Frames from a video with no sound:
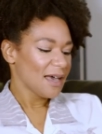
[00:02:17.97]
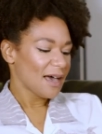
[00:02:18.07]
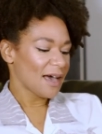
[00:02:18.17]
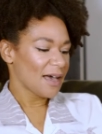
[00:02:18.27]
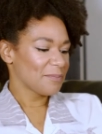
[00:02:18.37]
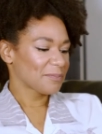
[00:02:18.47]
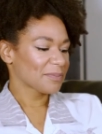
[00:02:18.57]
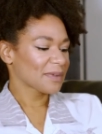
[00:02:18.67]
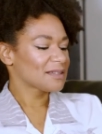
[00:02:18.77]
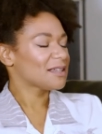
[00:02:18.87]

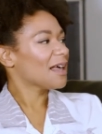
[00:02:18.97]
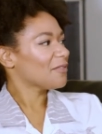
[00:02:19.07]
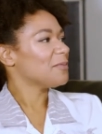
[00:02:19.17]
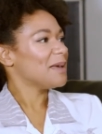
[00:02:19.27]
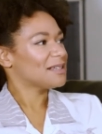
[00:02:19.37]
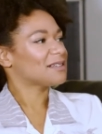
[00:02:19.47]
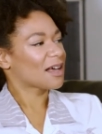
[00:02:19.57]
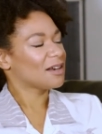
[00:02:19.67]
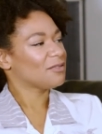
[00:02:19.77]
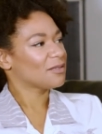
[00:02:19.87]
So that for me is the
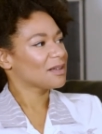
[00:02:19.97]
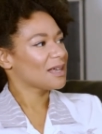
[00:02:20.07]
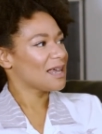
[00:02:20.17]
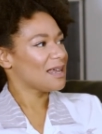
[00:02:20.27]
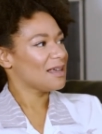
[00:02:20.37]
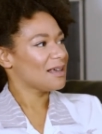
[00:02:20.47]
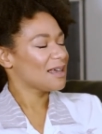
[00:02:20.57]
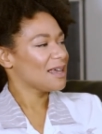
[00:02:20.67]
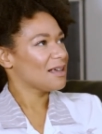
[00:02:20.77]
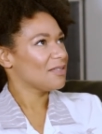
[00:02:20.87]
kind of key
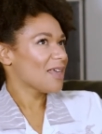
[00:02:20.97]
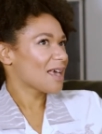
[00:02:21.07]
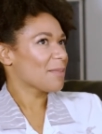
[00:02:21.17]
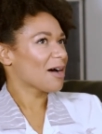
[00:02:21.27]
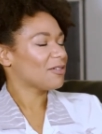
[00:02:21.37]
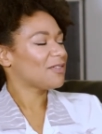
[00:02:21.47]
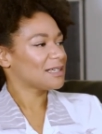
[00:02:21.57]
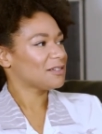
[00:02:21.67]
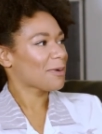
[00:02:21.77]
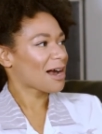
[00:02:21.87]
thing about
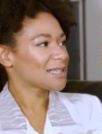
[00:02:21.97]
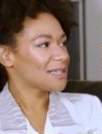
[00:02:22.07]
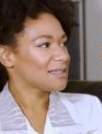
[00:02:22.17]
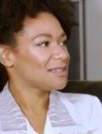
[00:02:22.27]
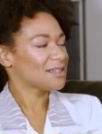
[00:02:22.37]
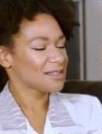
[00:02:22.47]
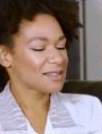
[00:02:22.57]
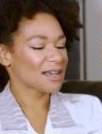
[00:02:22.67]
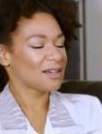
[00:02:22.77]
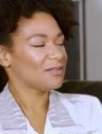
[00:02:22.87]
reflective practice, is just
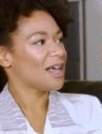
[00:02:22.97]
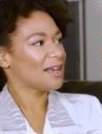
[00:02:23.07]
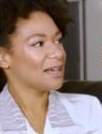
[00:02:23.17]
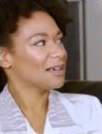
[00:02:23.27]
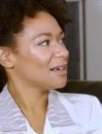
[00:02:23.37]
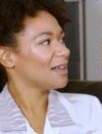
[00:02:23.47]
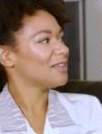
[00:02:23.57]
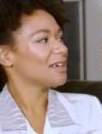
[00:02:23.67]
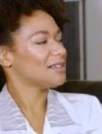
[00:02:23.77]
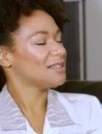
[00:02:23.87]
the kind of learning and the